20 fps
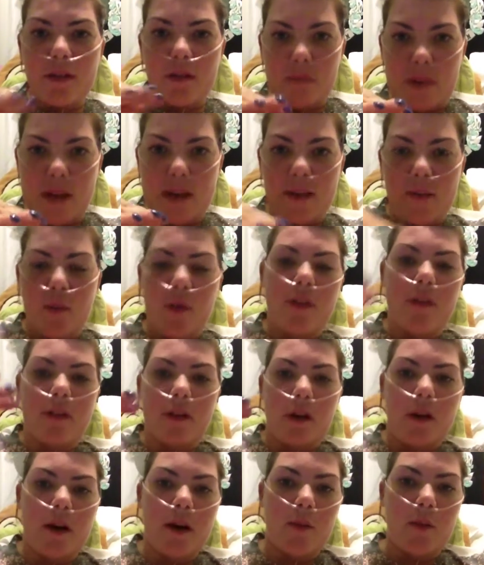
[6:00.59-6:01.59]
a medium breath, and
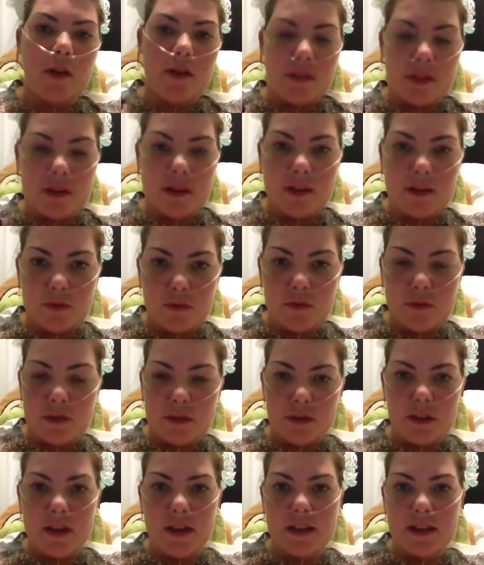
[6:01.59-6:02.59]
a high breath, and it's all
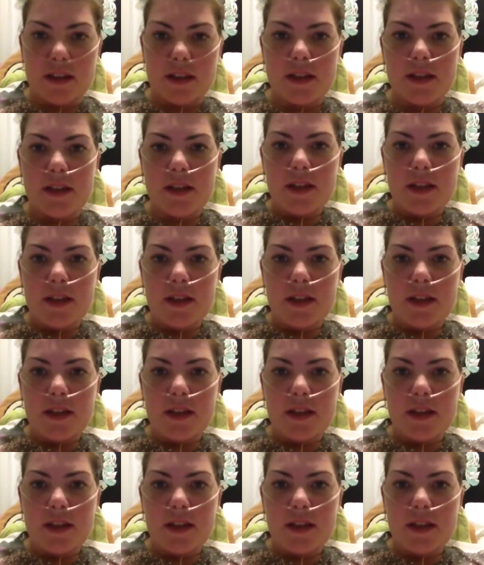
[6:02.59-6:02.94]
designed